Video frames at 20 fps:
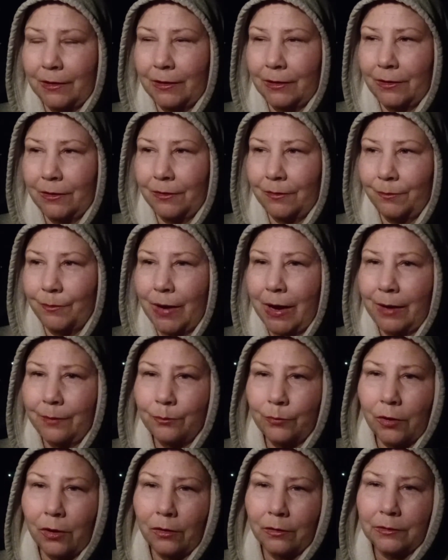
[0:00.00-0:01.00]
uh,
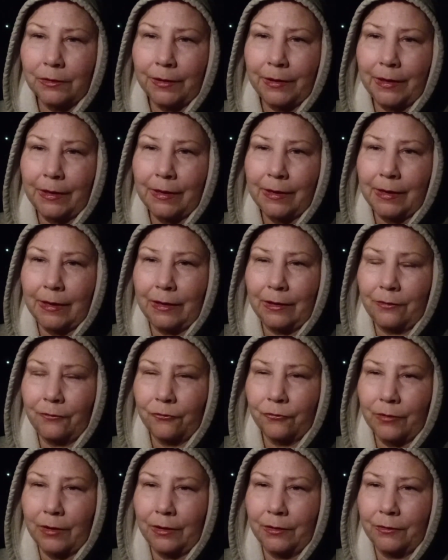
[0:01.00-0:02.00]
mind-boggling and
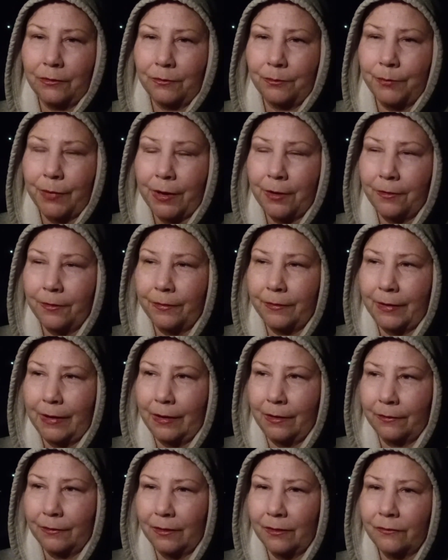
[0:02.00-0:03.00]
trying to pare it
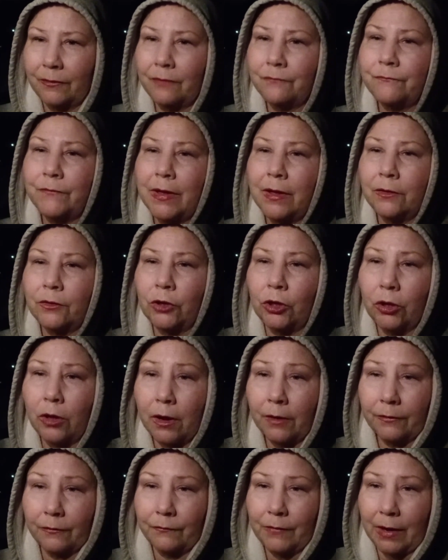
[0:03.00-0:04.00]
down because I've found
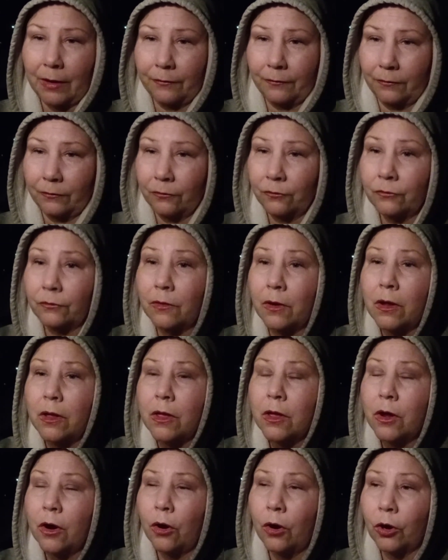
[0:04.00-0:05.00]
lots of houses. There
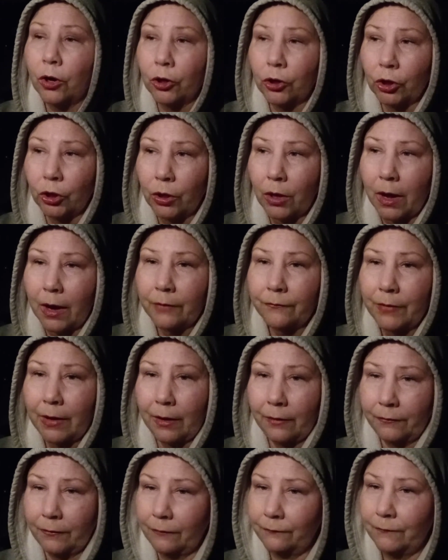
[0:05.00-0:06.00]
are a lot of
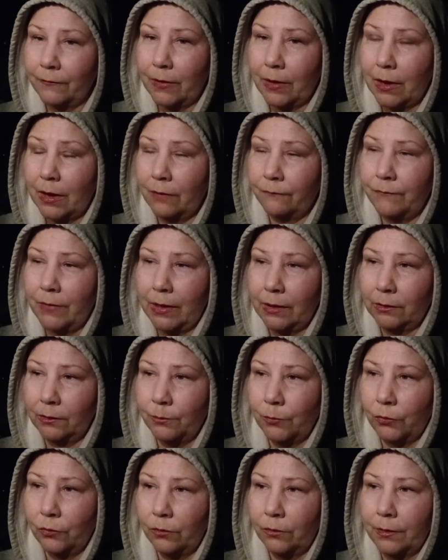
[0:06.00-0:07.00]
houses
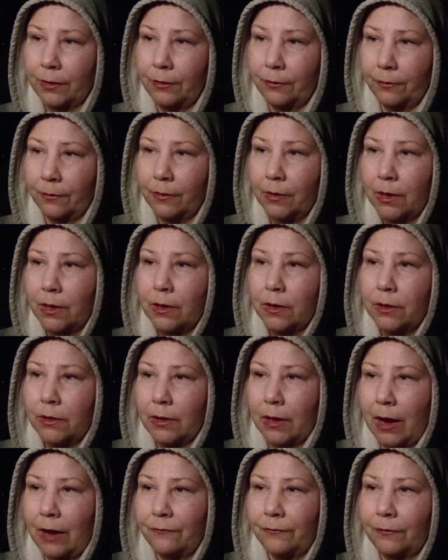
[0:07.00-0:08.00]
available here.
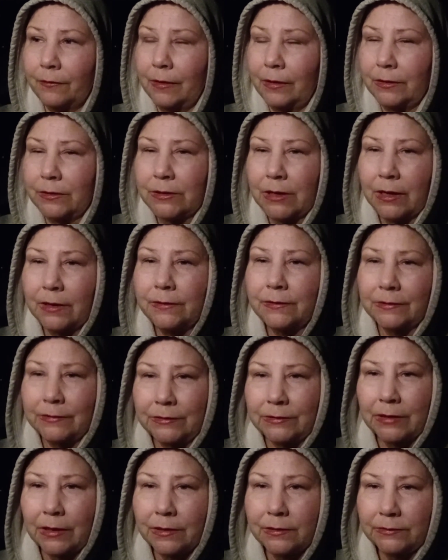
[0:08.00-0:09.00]
I've seen tons
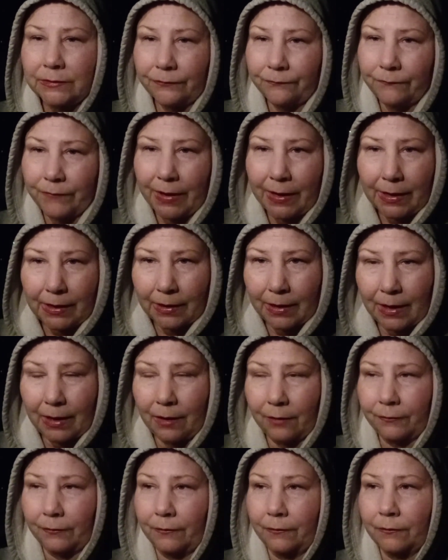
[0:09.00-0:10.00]
and tons of vacant
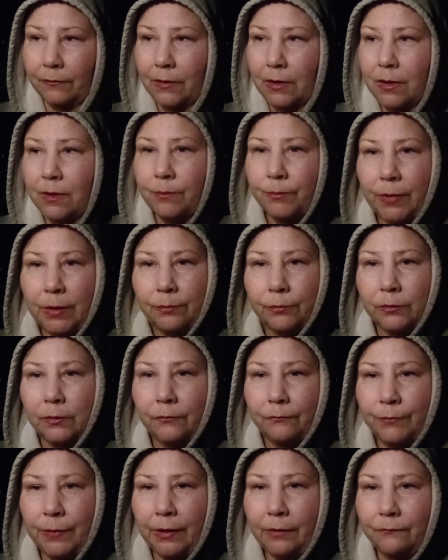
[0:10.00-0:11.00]
houses. People
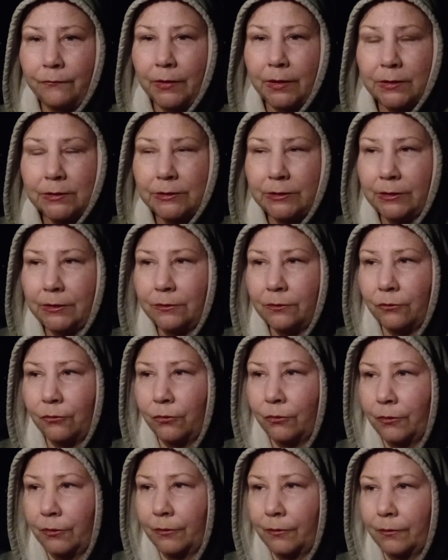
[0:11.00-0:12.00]
have been evicted
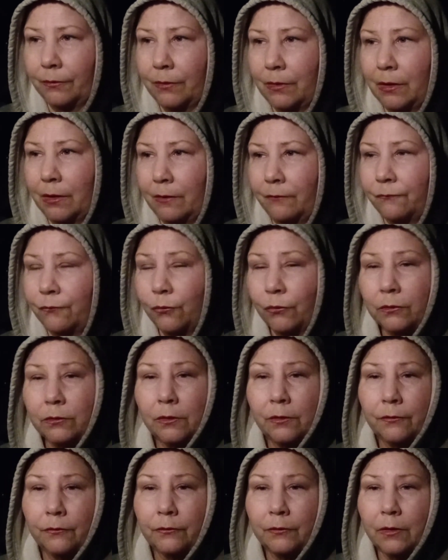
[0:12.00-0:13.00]
or uh,
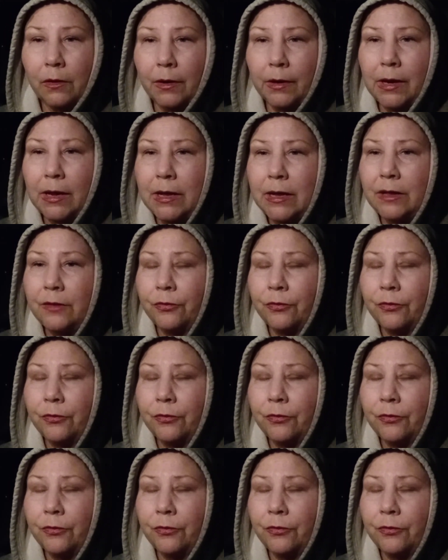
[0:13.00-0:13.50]
foreclosed on.